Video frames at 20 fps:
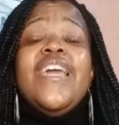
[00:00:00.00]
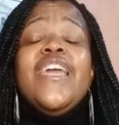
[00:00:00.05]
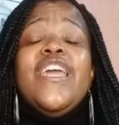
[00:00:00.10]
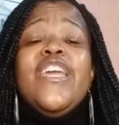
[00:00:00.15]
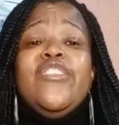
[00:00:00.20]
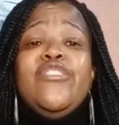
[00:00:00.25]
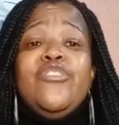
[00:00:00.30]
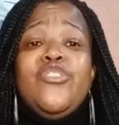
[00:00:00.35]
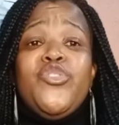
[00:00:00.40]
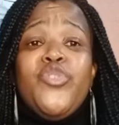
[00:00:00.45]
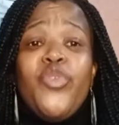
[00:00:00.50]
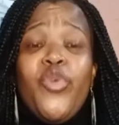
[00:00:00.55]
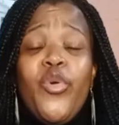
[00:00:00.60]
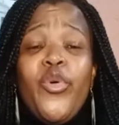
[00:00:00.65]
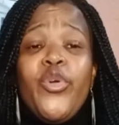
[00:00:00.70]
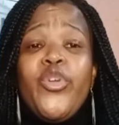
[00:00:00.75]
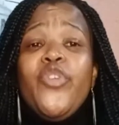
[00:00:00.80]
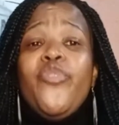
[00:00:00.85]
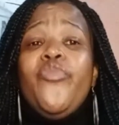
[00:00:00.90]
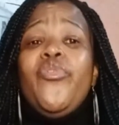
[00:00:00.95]

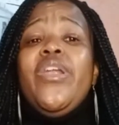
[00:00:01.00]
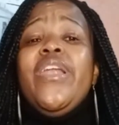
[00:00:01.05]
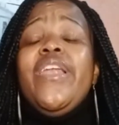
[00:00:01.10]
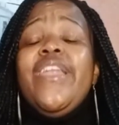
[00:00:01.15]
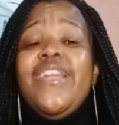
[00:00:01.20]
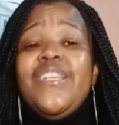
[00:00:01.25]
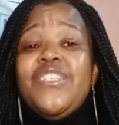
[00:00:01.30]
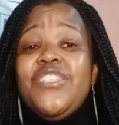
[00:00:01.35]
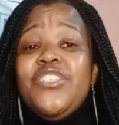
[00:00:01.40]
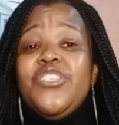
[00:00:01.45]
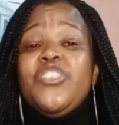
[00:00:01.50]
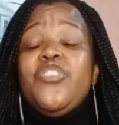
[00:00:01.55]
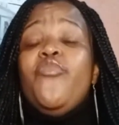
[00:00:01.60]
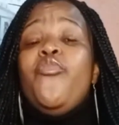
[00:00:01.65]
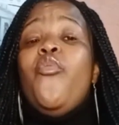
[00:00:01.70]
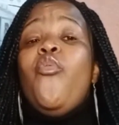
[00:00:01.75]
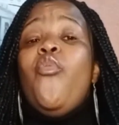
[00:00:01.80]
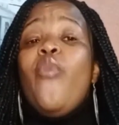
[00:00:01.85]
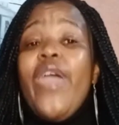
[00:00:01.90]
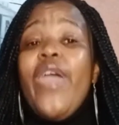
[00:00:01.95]
Enjoy your relationship
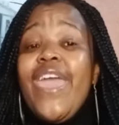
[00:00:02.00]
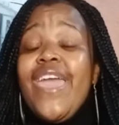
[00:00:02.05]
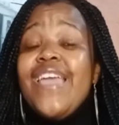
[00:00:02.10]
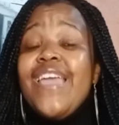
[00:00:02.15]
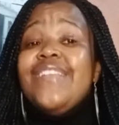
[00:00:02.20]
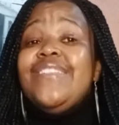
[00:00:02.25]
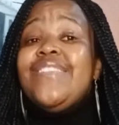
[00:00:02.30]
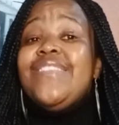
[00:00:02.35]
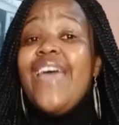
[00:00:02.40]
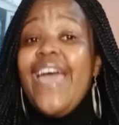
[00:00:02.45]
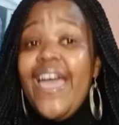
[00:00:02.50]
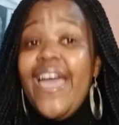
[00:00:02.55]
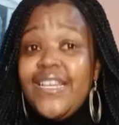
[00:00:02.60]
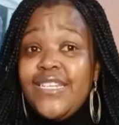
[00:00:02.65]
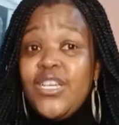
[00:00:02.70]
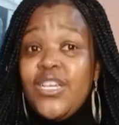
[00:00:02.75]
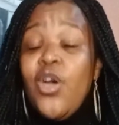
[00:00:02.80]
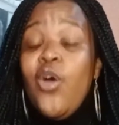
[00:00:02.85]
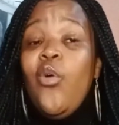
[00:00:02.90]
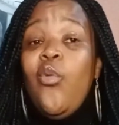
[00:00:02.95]
where it's
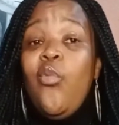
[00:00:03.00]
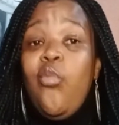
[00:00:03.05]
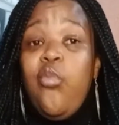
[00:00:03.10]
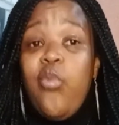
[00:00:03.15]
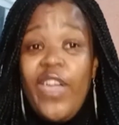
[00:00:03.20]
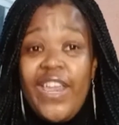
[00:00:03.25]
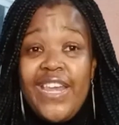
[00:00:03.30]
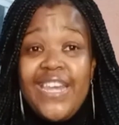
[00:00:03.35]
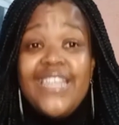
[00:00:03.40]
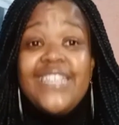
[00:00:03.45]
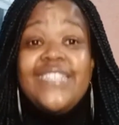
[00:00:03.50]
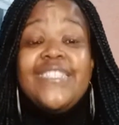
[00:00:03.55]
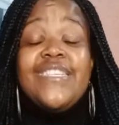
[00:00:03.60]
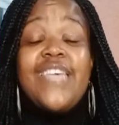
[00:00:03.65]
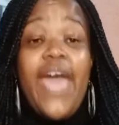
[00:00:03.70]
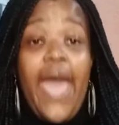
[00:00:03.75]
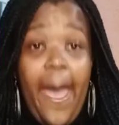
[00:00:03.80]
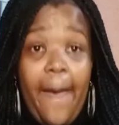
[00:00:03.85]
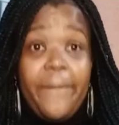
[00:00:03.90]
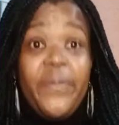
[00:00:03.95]
at, when it's
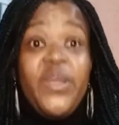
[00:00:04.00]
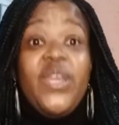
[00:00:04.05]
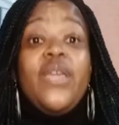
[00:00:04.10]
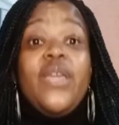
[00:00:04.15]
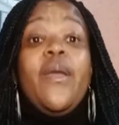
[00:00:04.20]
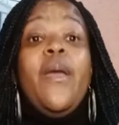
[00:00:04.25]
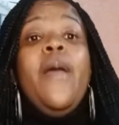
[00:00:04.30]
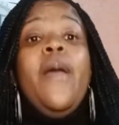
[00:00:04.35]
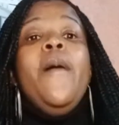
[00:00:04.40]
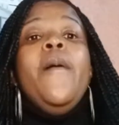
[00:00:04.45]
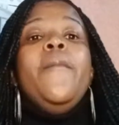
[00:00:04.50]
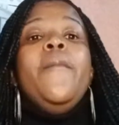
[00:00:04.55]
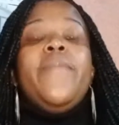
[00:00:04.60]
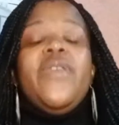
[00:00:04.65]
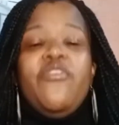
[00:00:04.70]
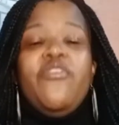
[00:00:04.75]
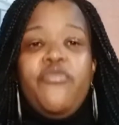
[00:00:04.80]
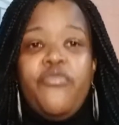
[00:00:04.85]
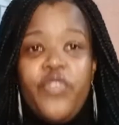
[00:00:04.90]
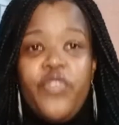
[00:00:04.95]
happening.
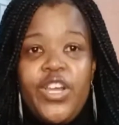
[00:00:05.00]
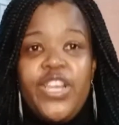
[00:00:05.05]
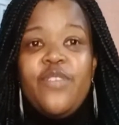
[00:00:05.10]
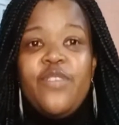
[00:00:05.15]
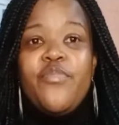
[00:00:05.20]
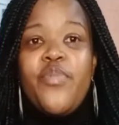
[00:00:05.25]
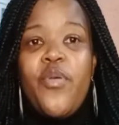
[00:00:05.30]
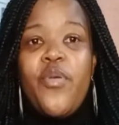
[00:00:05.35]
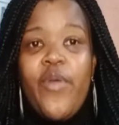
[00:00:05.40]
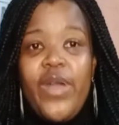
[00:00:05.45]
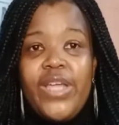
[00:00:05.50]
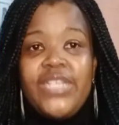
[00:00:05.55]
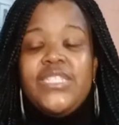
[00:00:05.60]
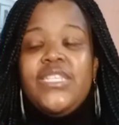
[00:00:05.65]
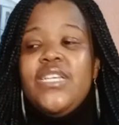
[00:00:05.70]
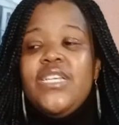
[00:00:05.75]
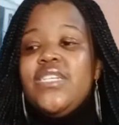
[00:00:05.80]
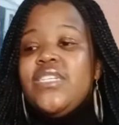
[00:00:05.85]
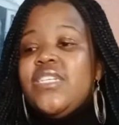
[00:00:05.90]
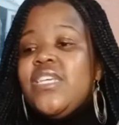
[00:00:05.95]
Be fully
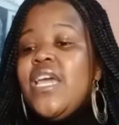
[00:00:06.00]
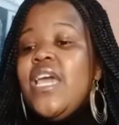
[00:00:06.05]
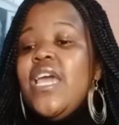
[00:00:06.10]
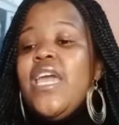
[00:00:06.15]
present.